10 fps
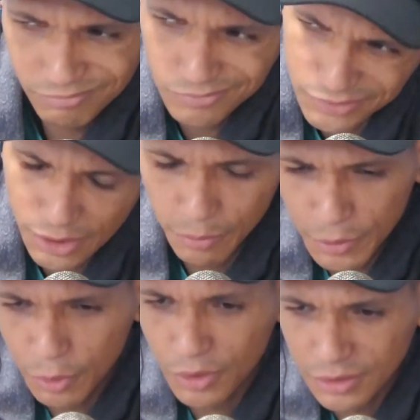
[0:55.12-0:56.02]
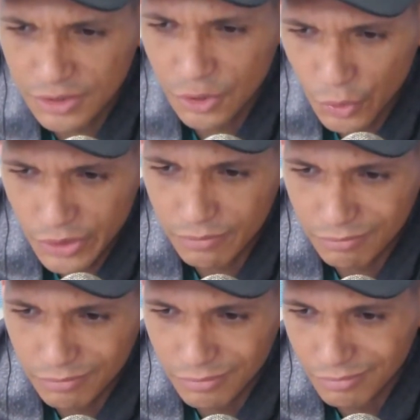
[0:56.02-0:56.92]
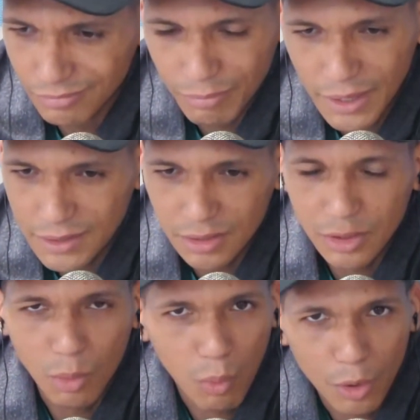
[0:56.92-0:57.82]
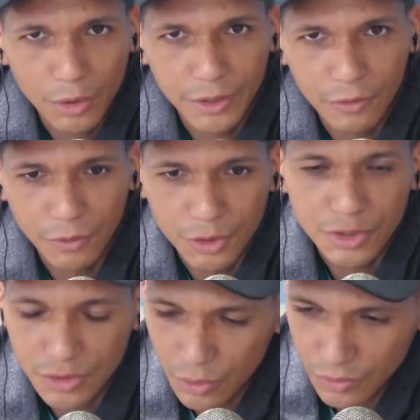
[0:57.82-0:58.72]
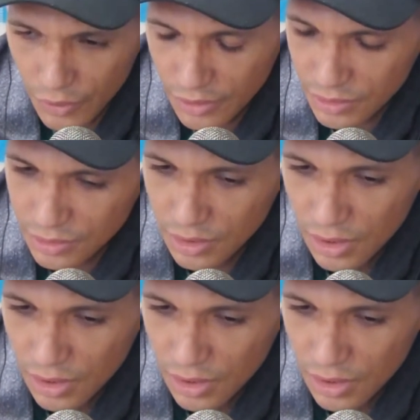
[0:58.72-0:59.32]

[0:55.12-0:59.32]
Some people consider it basically a watered down version of Sony Vegas.